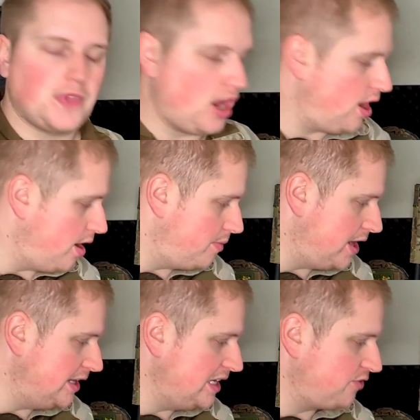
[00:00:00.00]

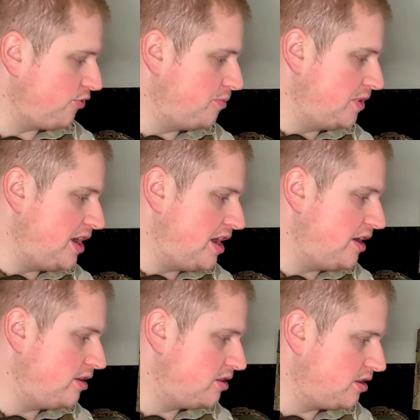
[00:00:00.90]
At least from
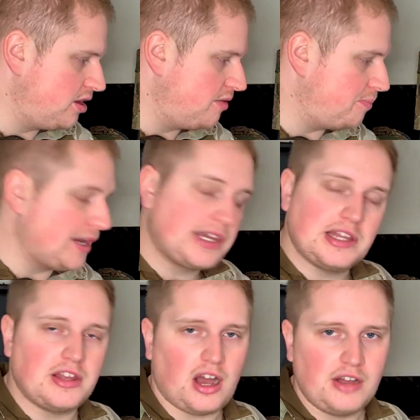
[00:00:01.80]
the
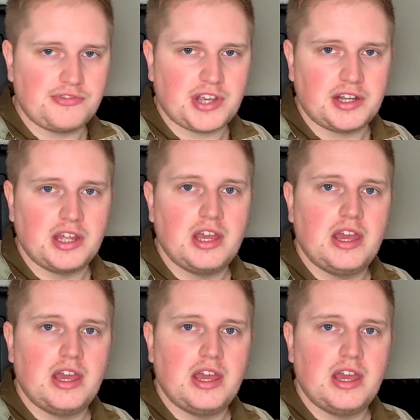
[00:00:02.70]
plinking that I've done,